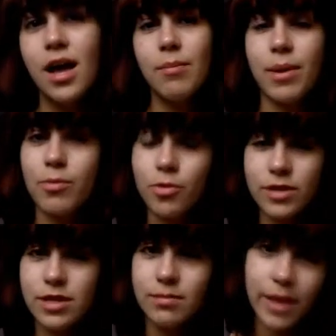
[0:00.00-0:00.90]
My
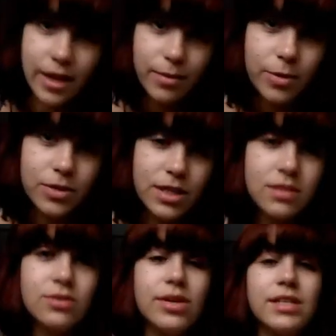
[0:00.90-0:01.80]
morning makeup routine
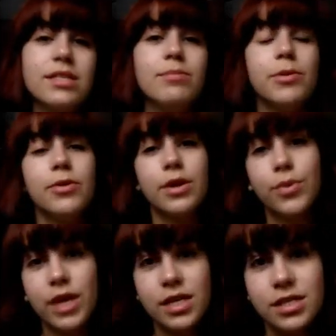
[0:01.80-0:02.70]
is really simple and
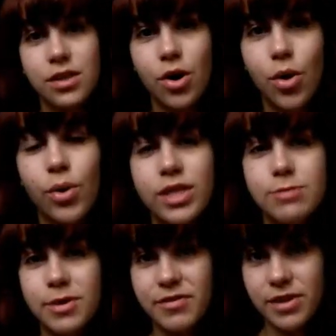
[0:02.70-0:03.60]
quick, so it's
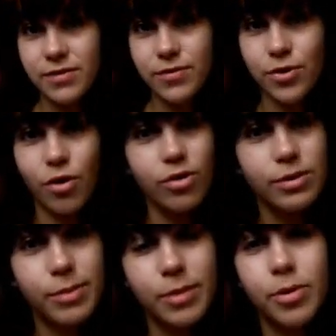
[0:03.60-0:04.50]
perfect for all the
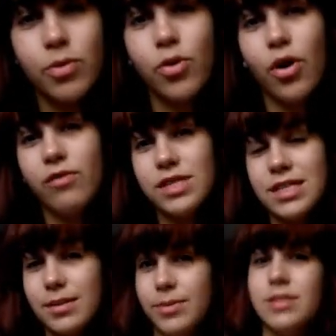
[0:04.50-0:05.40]
people who
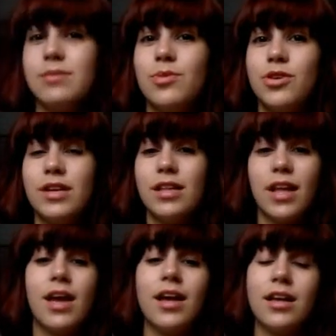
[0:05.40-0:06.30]
oversleep in the morning
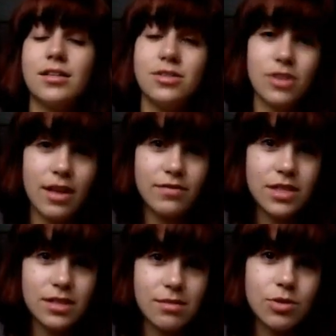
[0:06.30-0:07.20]
and don't have
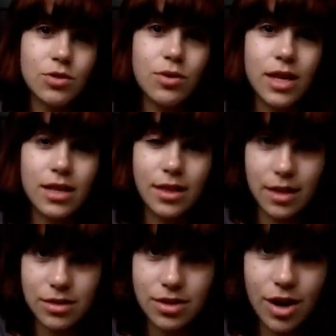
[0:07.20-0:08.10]
the time to do
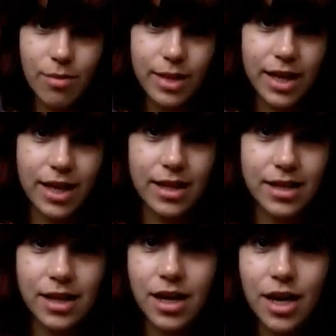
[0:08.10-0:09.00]
anything too
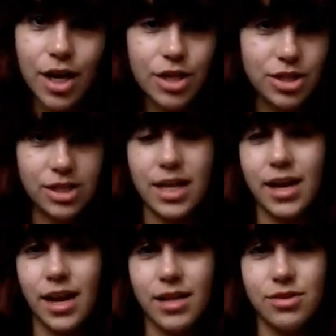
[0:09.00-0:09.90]
complicated, just
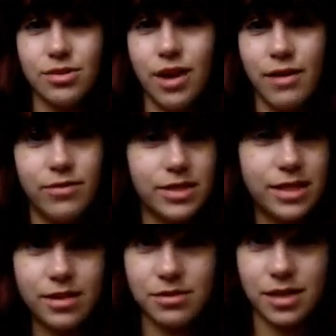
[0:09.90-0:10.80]
like I do every
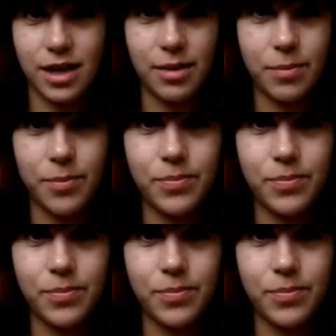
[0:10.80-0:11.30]
single time.